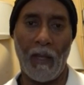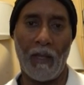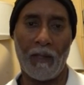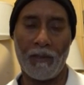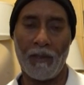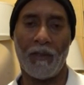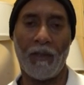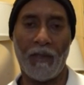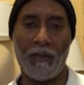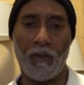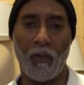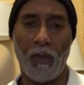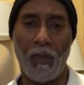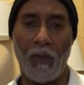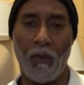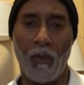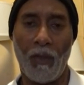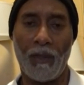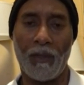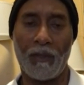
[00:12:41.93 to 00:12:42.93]
And so that's what
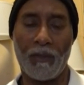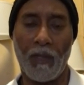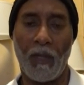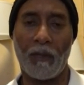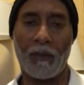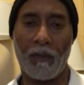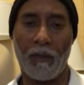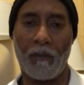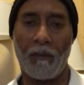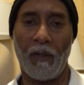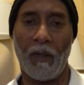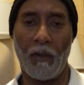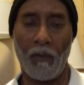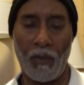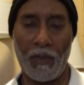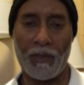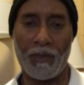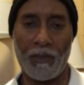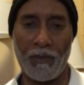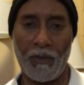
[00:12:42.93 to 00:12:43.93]
I wanted to talk to you about
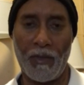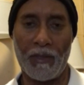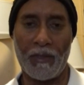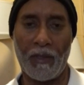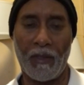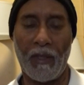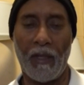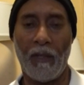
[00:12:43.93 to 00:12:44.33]
restoration.